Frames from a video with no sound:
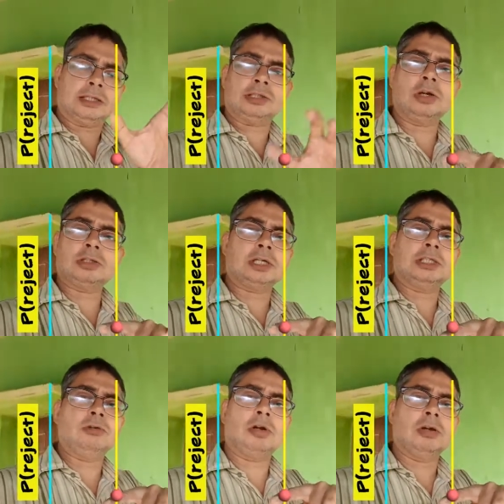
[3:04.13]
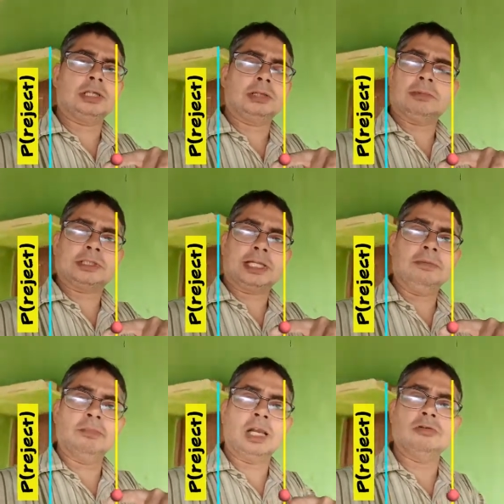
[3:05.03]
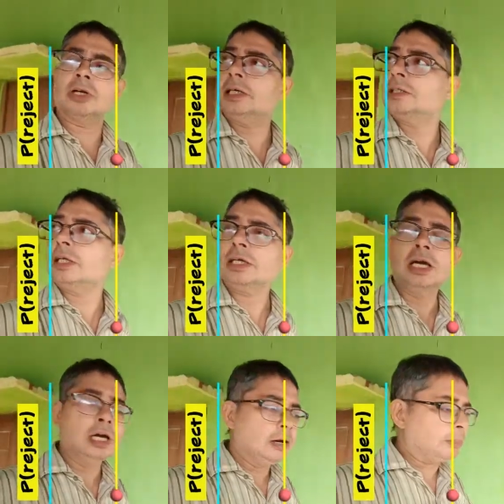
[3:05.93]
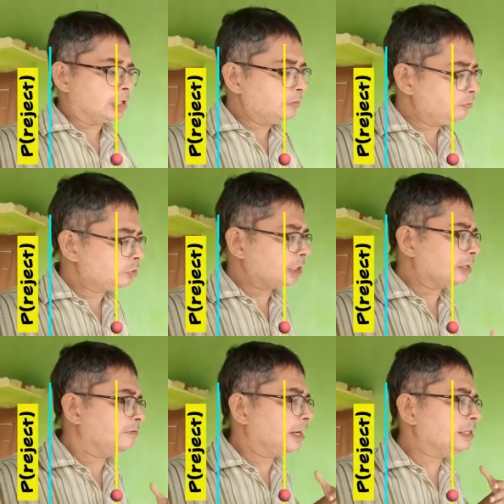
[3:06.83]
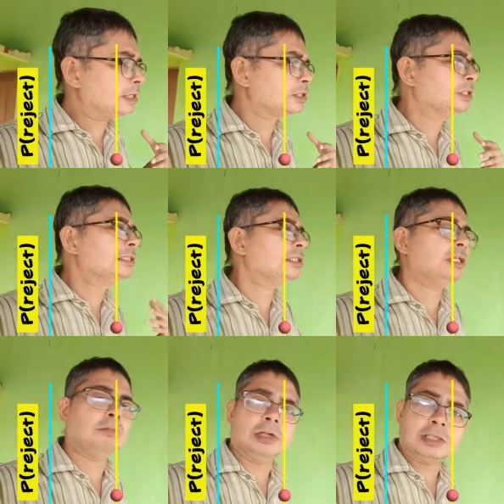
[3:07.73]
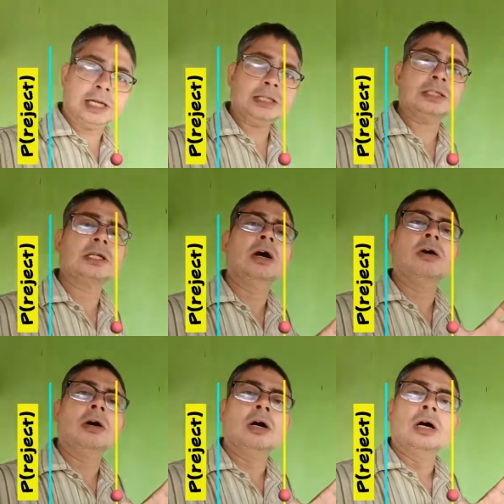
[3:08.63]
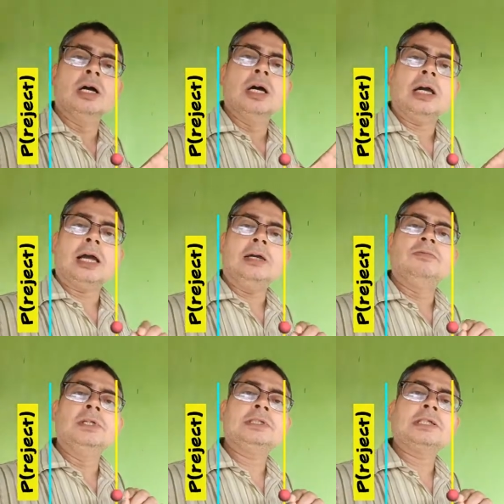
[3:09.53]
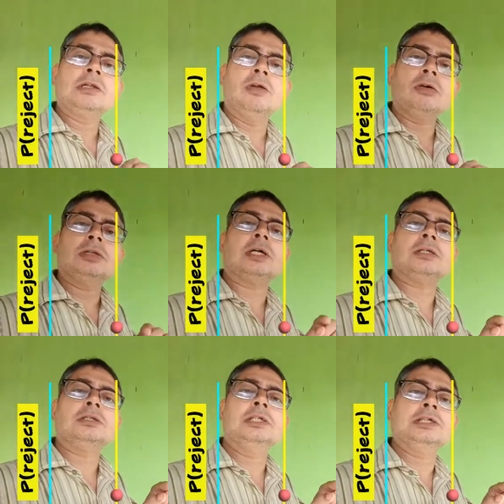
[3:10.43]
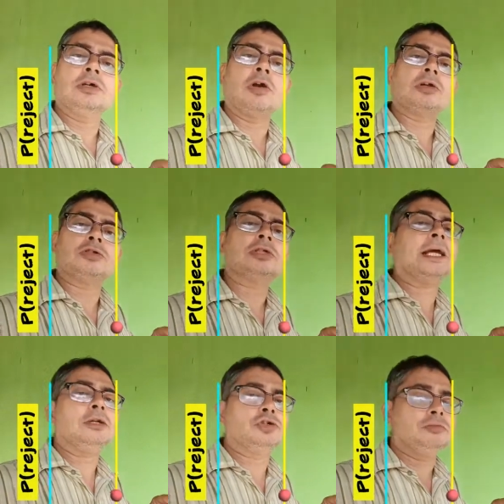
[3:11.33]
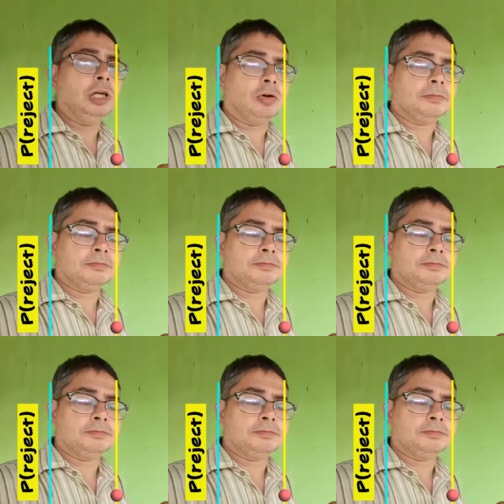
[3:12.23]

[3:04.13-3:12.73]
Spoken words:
It's not that they will always have the same value or anything, but if you take various reasonable tests, if this is low, then this will also tend to be low.